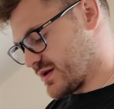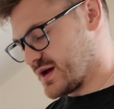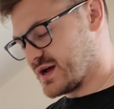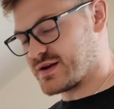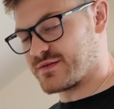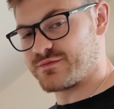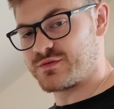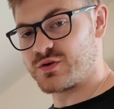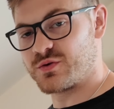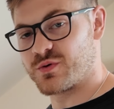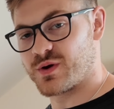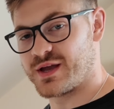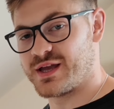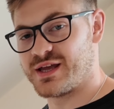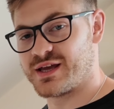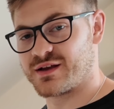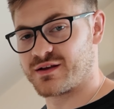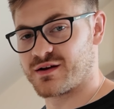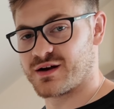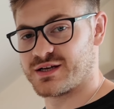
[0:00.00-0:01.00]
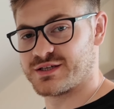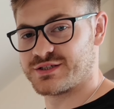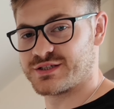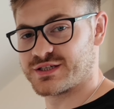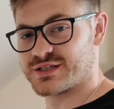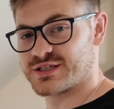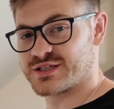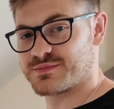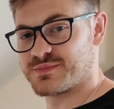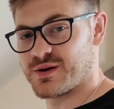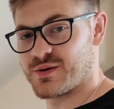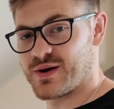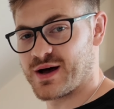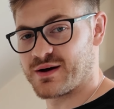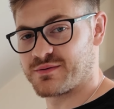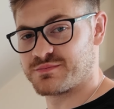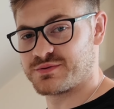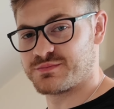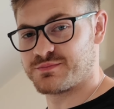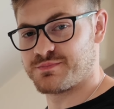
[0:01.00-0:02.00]
And if you were here, guys, you can smell
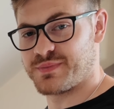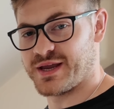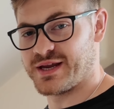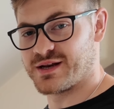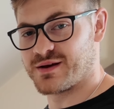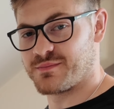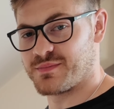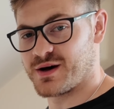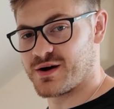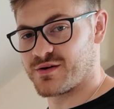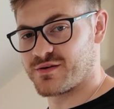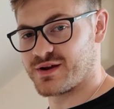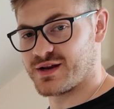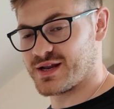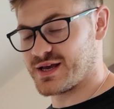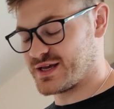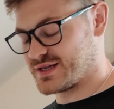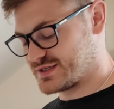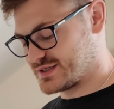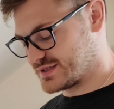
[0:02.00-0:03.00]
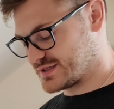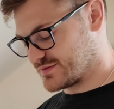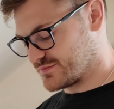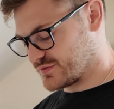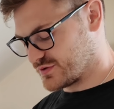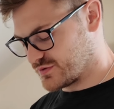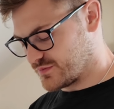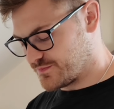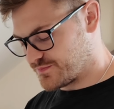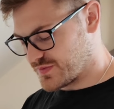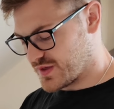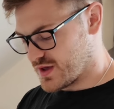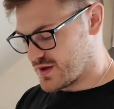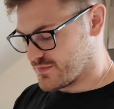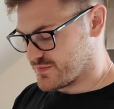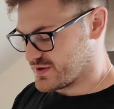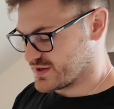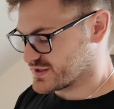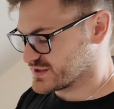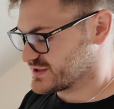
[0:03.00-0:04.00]
how peanut buttery that is. It's unreal.
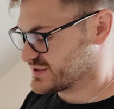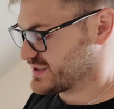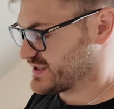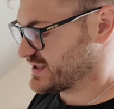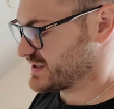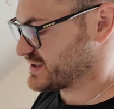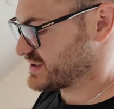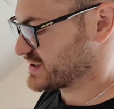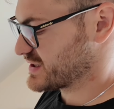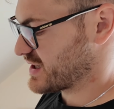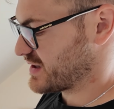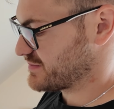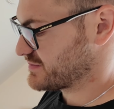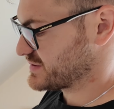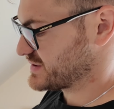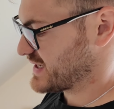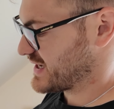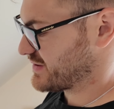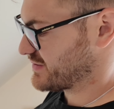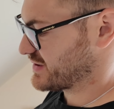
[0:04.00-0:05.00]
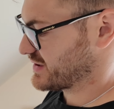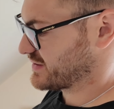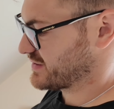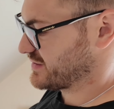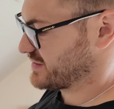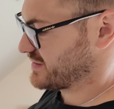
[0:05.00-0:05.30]
But you can see it just comes out like